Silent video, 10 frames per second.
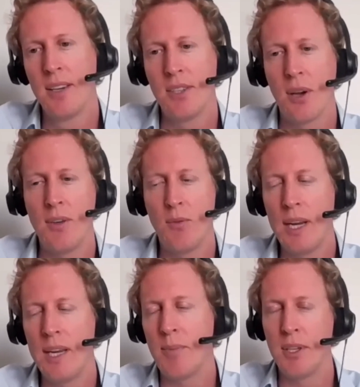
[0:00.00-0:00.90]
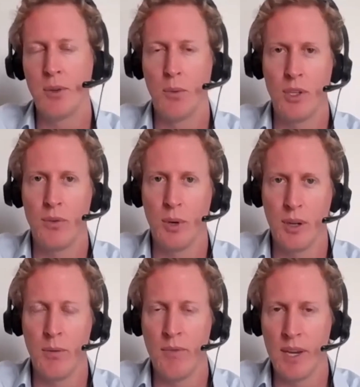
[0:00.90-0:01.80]
So it really depends on what you
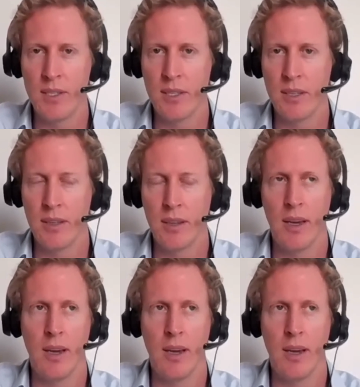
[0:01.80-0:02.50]
want to invest in,